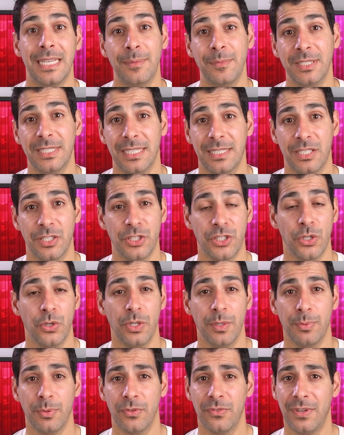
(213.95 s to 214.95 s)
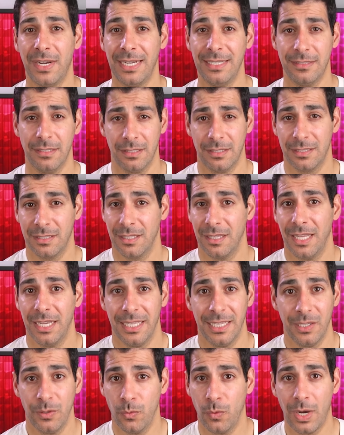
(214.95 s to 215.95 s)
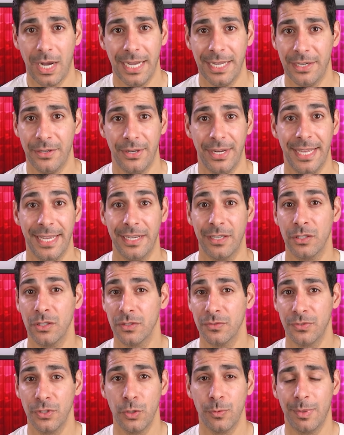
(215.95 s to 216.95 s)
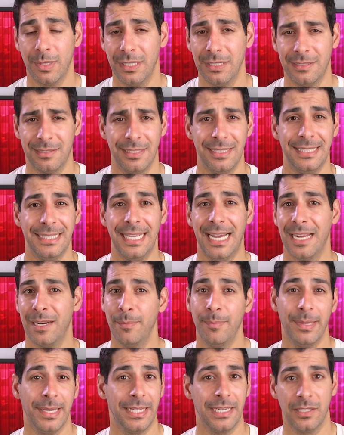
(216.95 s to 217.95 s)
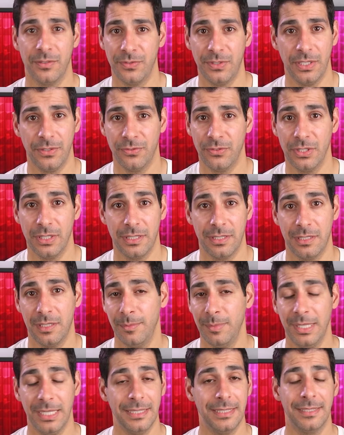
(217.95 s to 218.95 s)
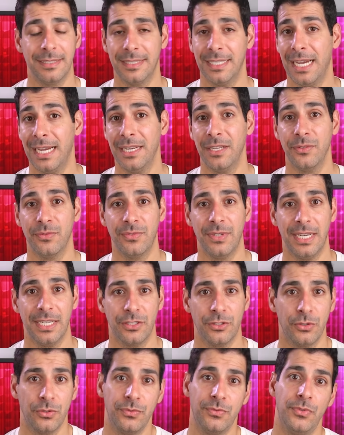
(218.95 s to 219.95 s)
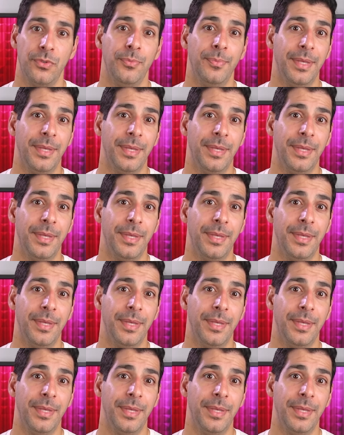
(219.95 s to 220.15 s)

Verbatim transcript: That means that the Sony provides a slightly wider angle of view, but it's not a big enough difference to be a deciding factor for